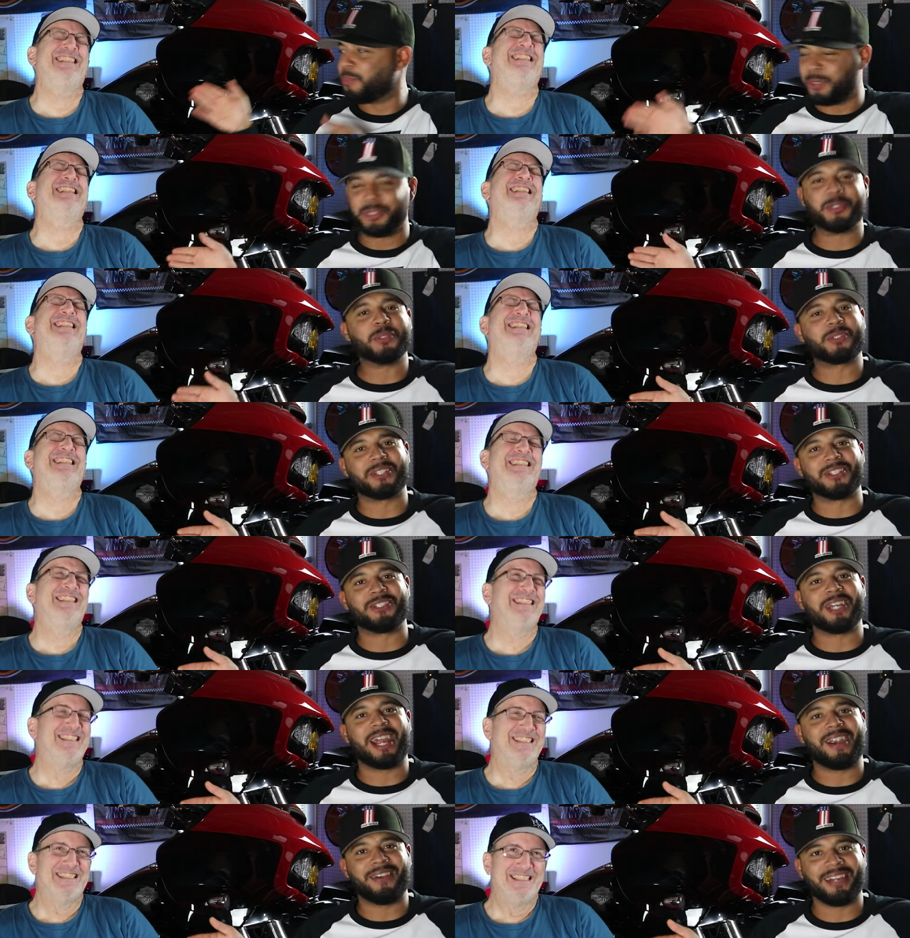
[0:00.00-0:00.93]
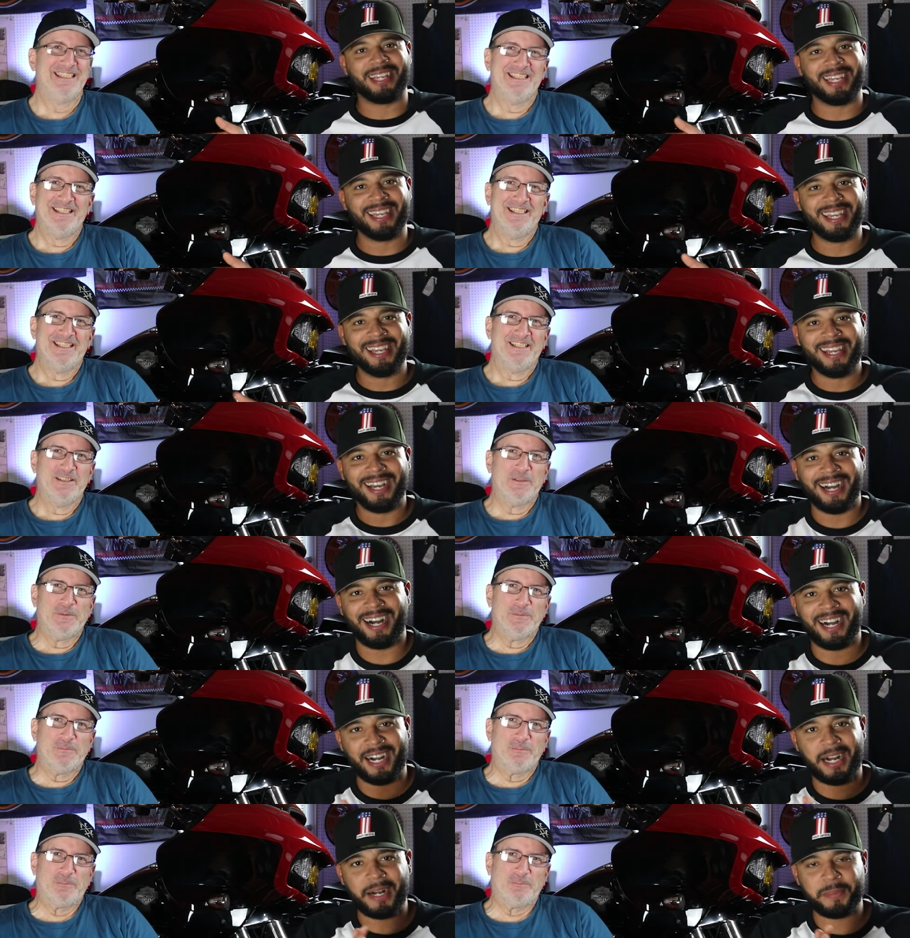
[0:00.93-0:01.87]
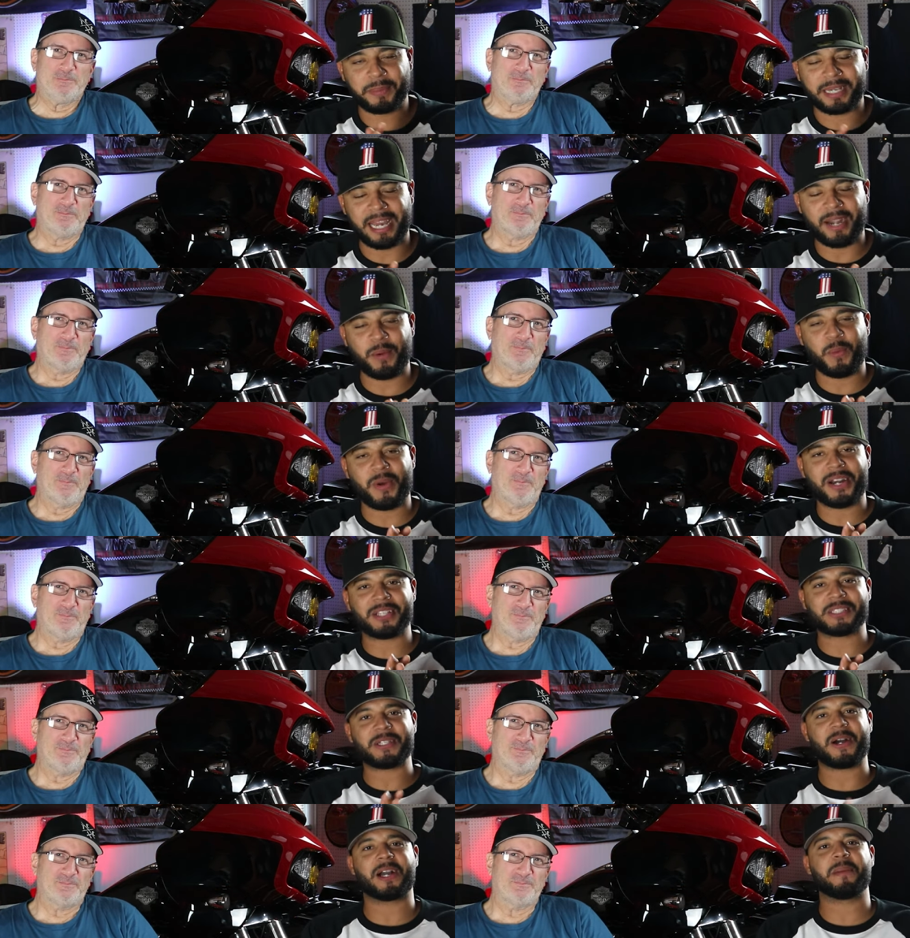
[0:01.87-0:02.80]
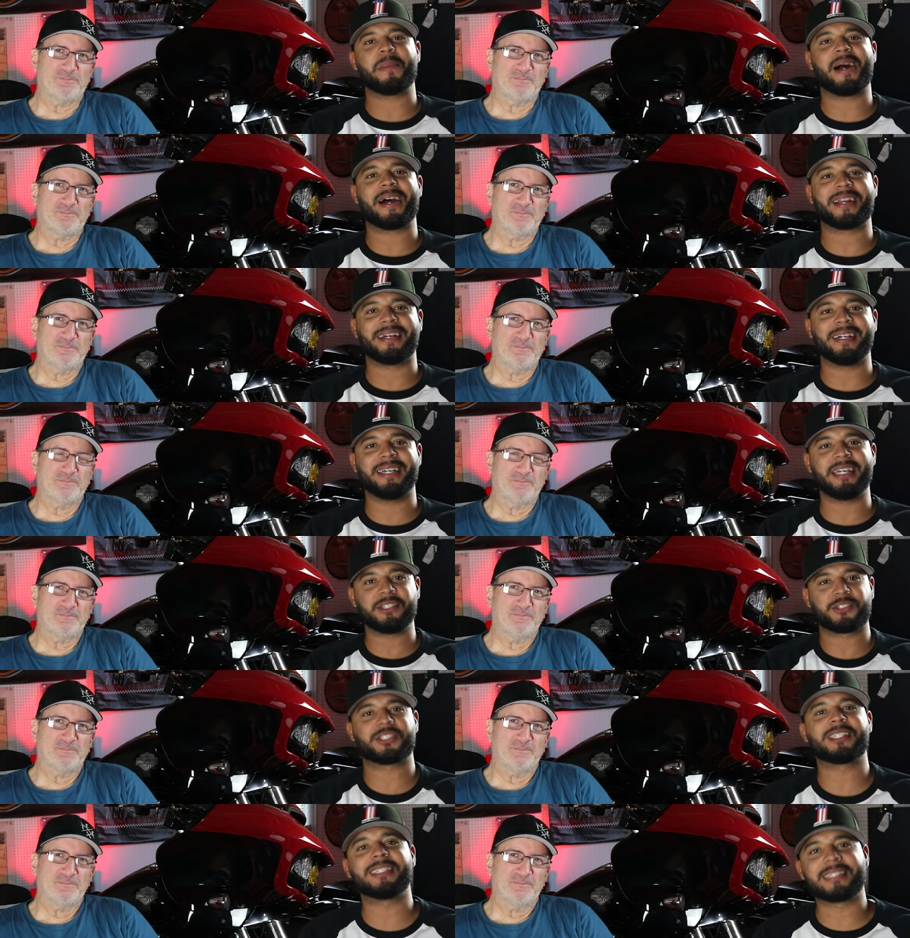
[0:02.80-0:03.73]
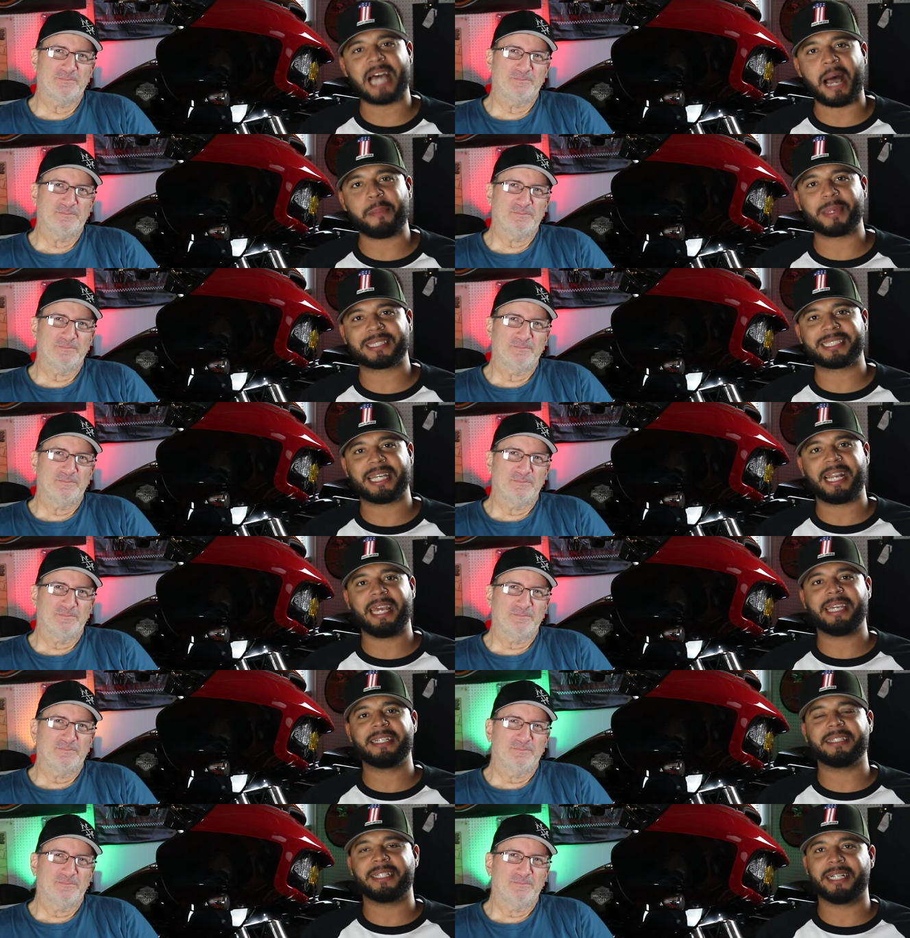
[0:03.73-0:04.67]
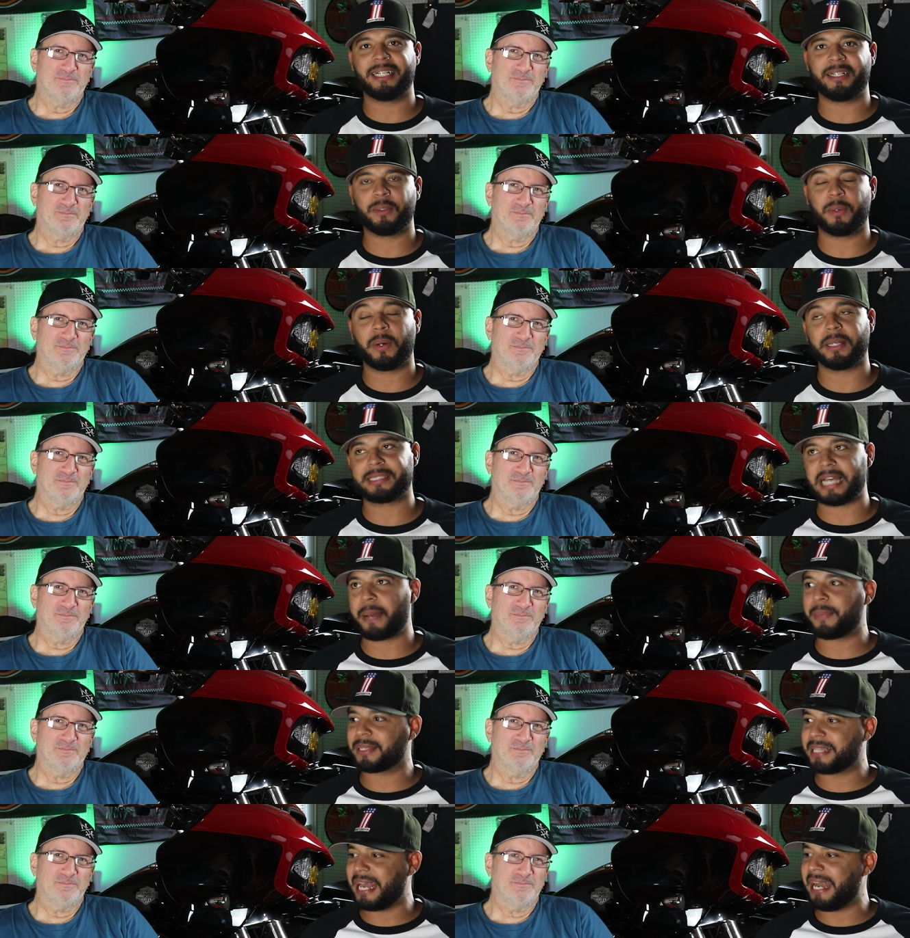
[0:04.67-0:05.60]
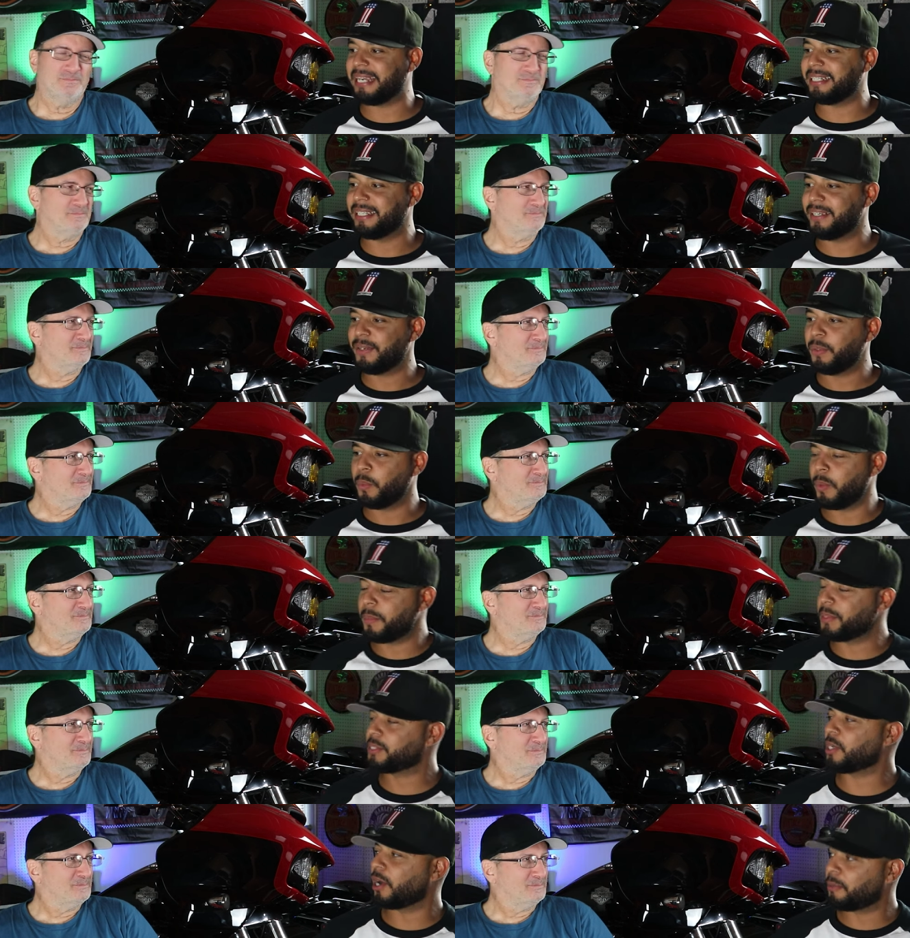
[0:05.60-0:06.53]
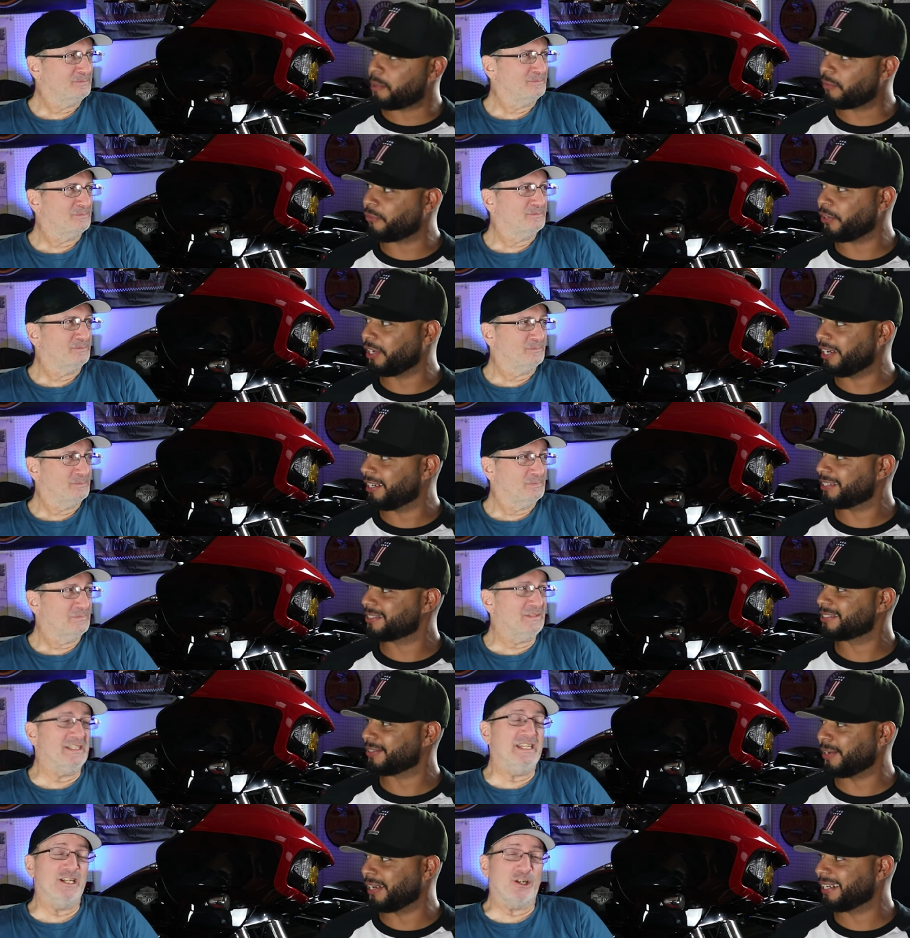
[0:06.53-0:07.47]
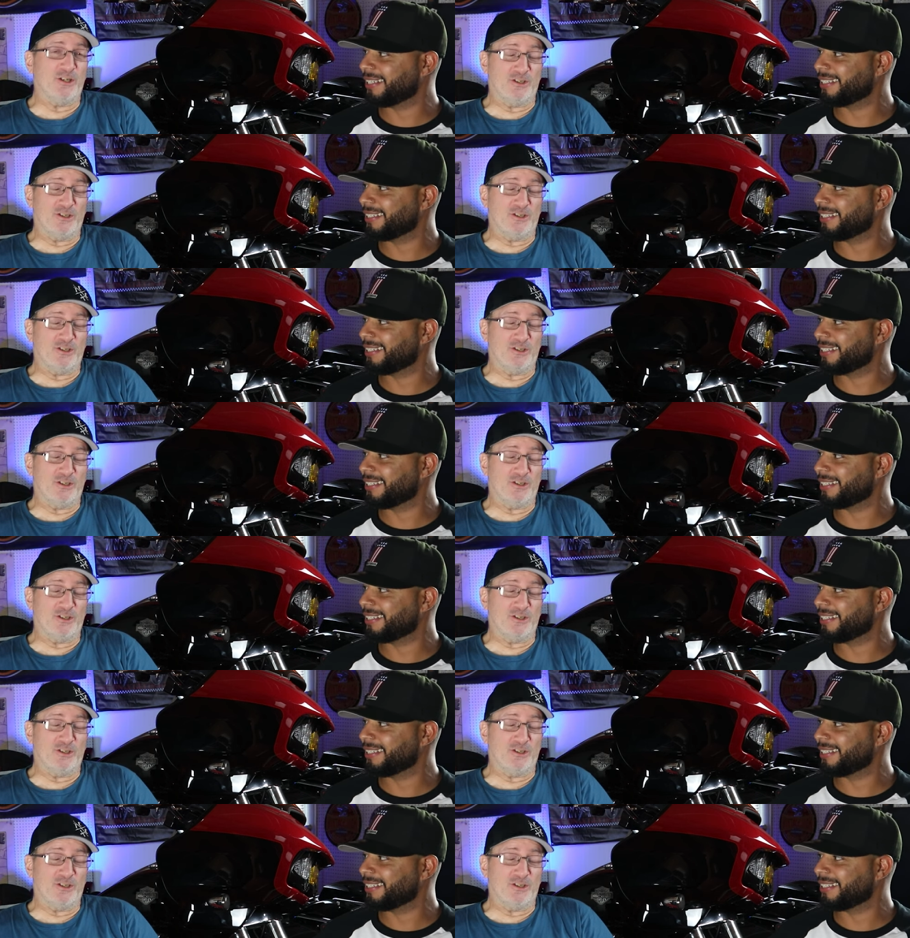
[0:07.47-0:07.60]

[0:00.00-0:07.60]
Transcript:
Speaker 1: Producer Jerry. Um, kind of want to talk about an interesting topic today, uh, a topic that we've been talking about for years. Right?